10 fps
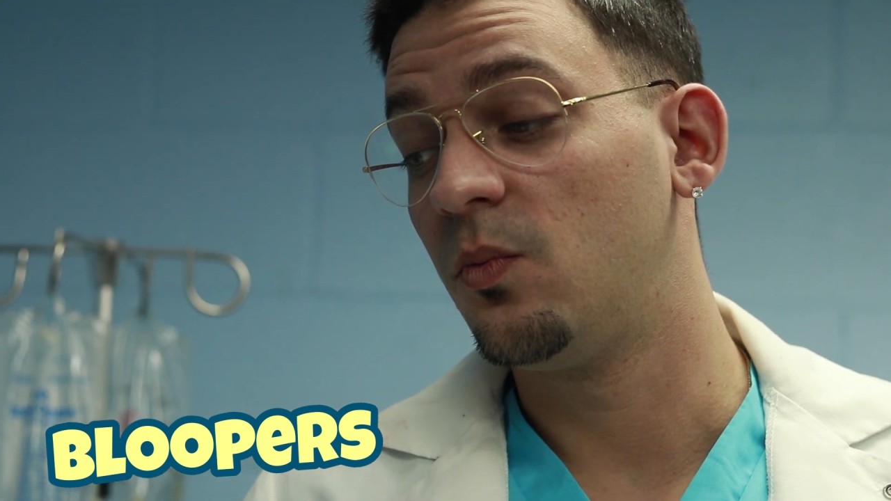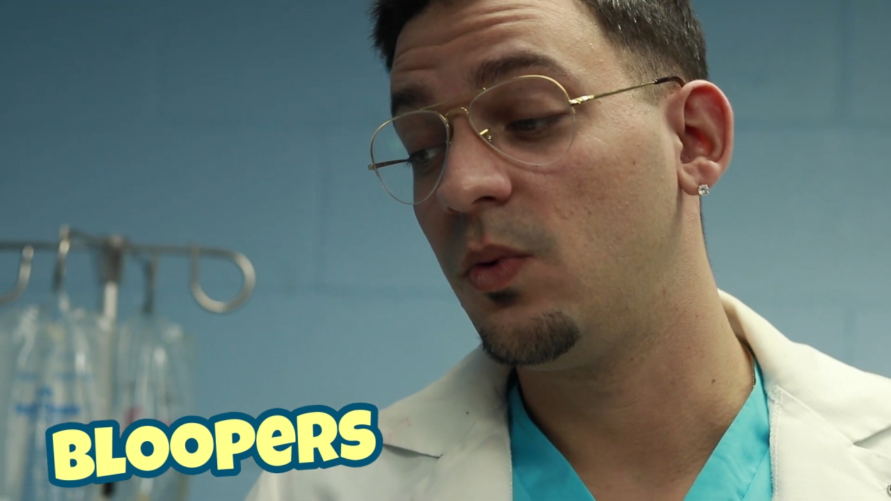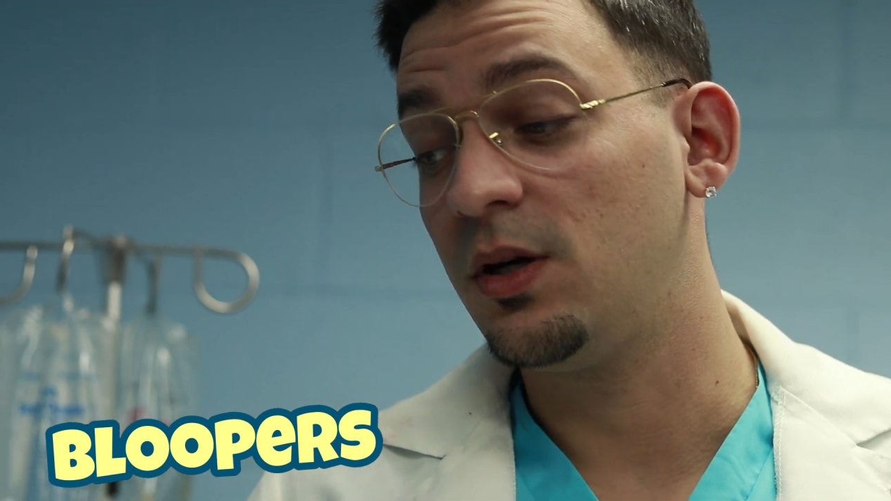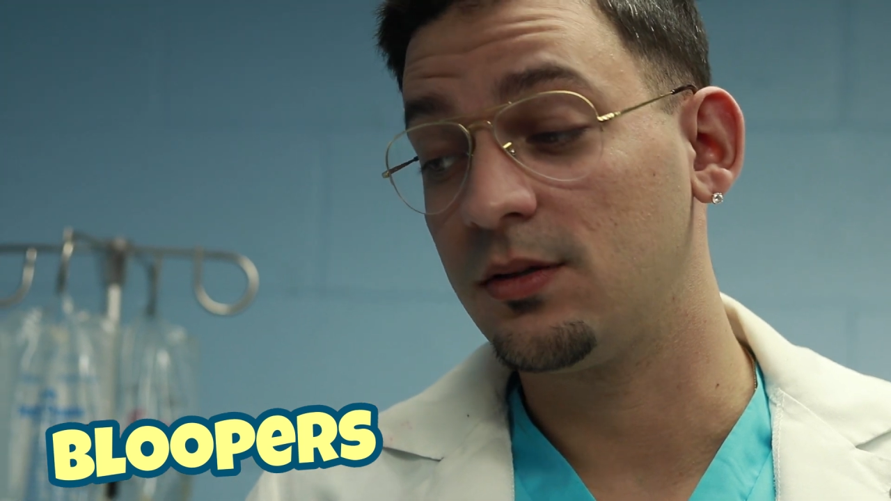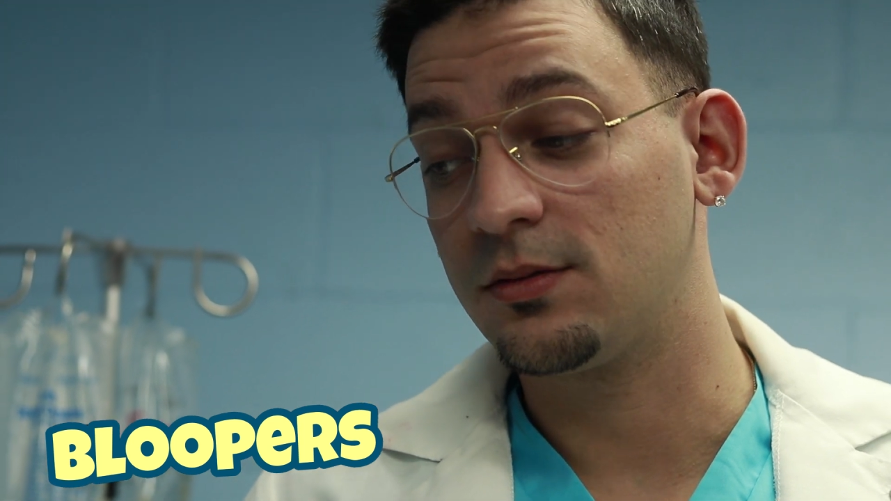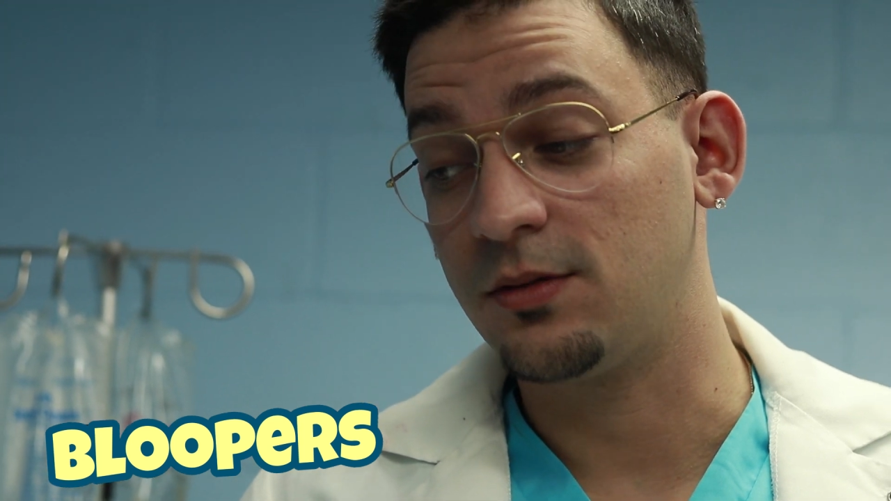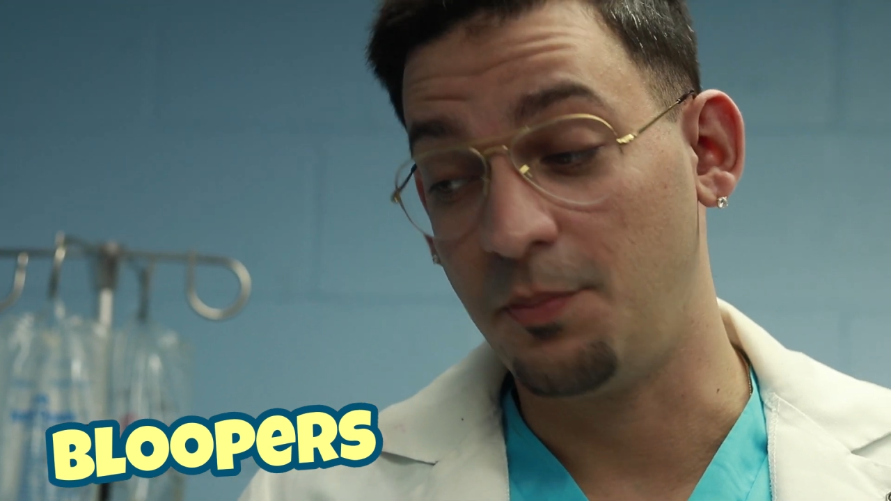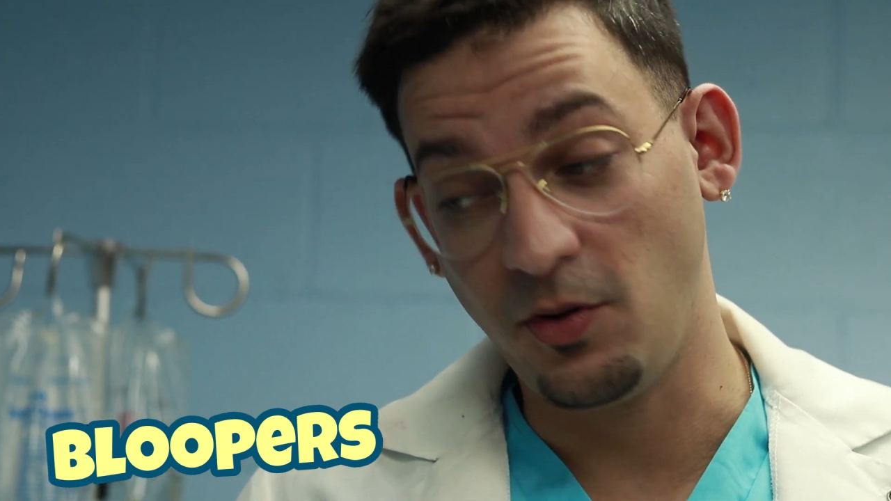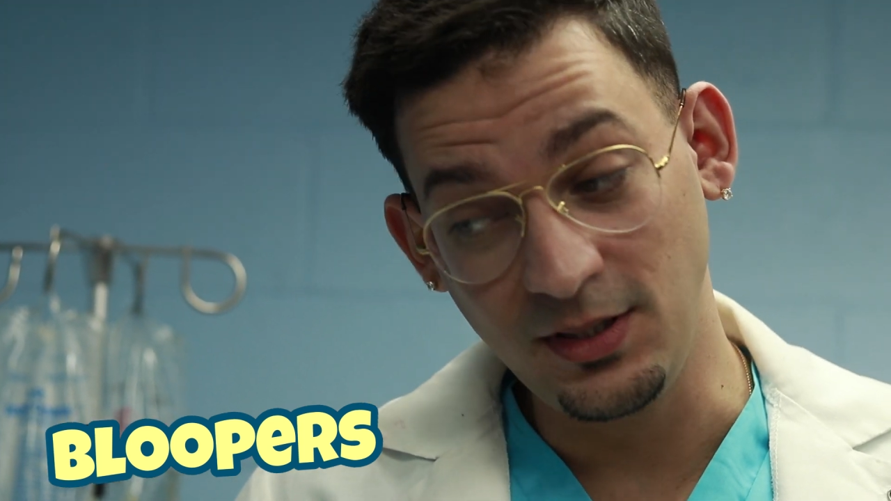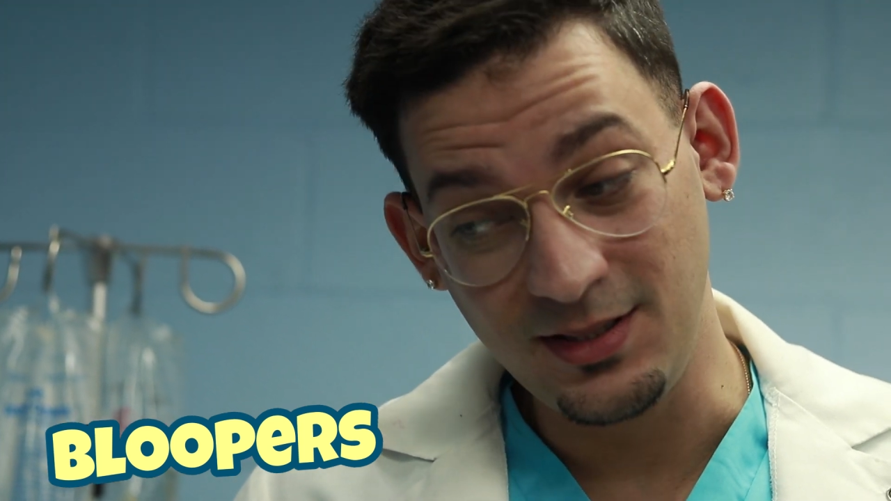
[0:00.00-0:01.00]
Well, the
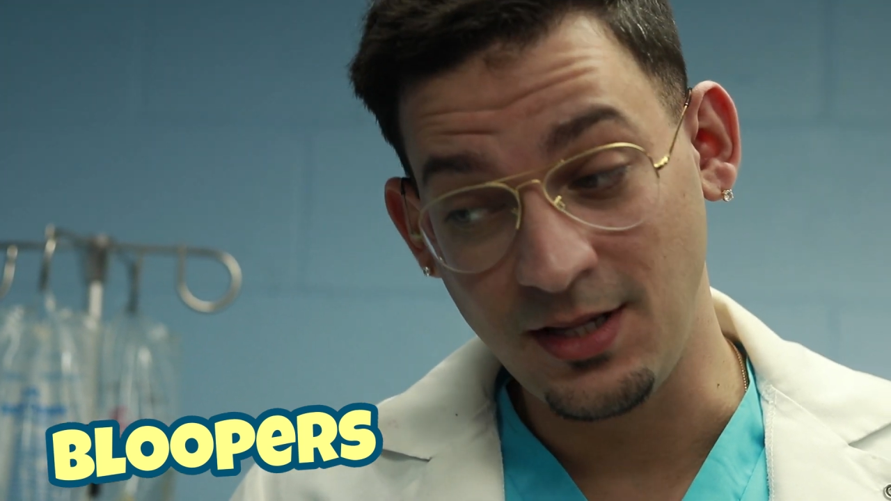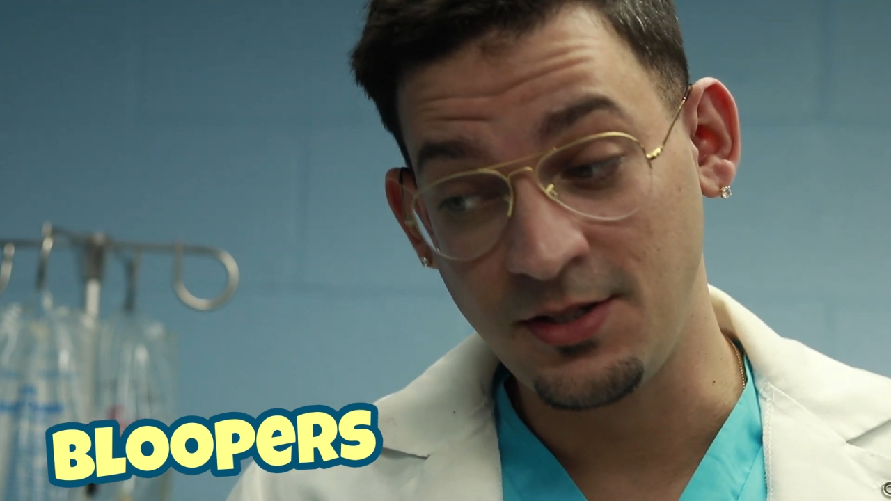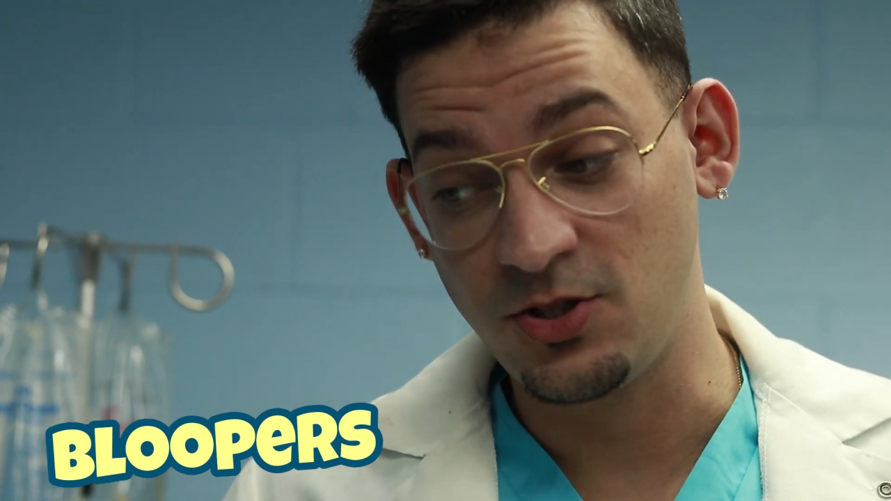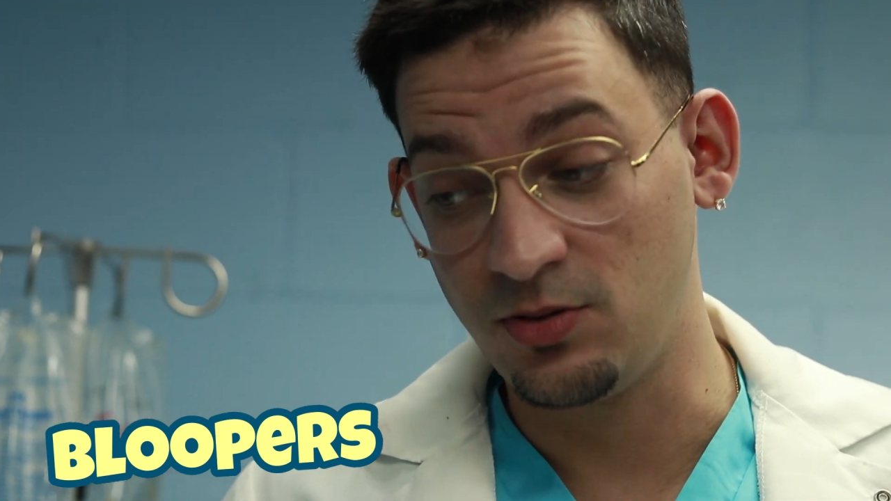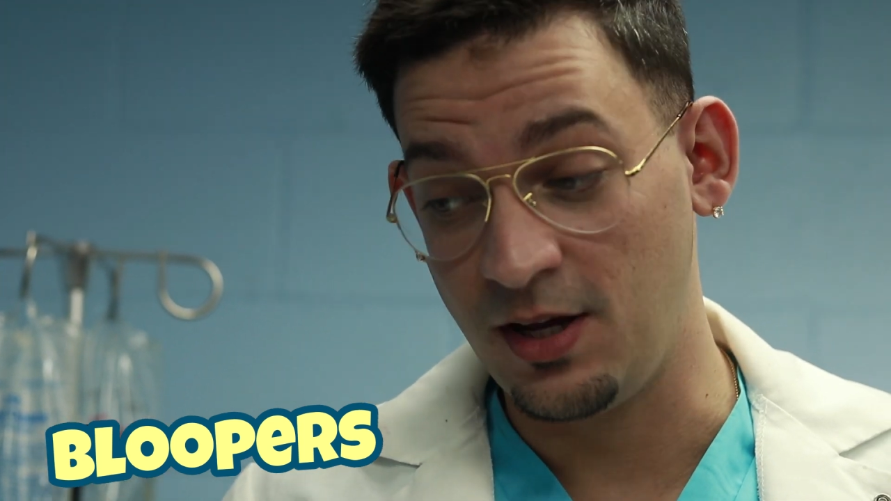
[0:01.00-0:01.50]
police said that you